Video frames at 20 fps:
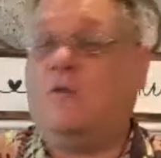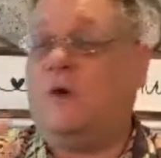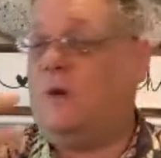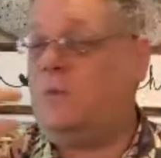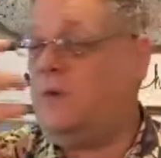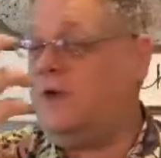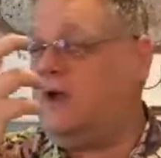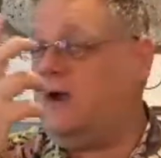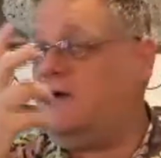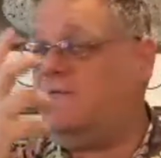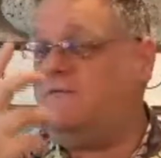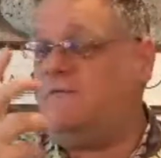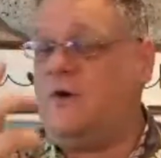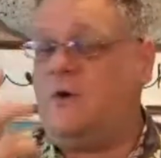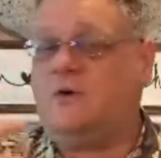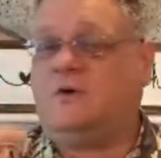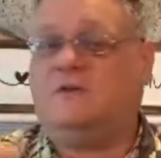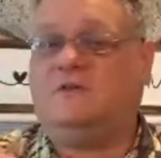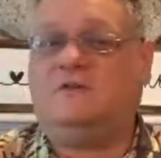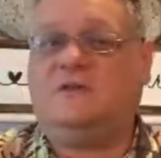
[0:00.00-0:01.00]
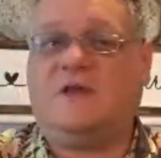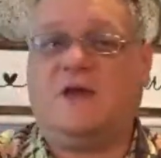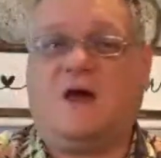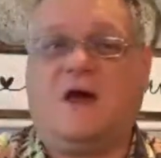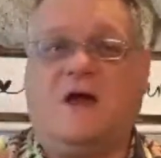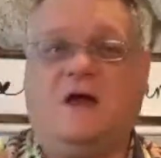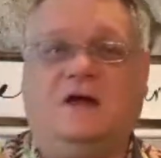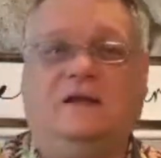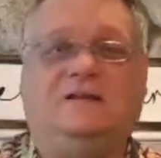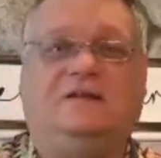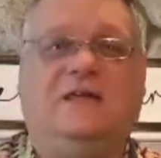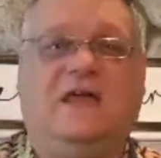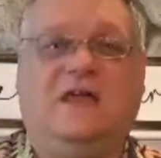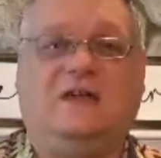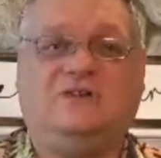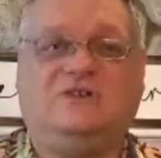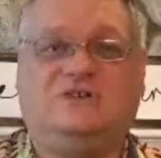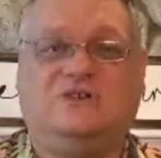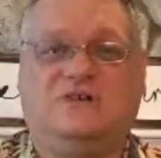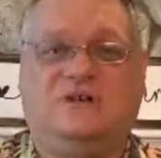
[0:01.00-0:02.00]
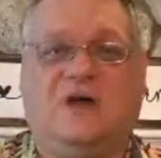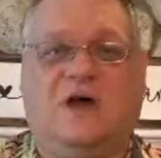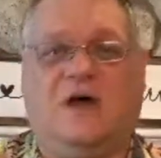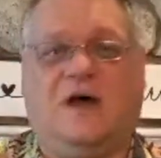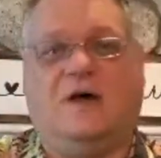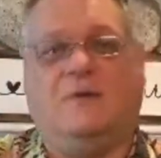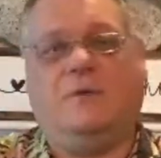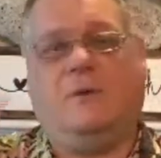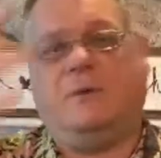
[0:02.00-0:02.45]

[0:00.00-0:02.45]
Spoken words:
what we are focusing our intention on,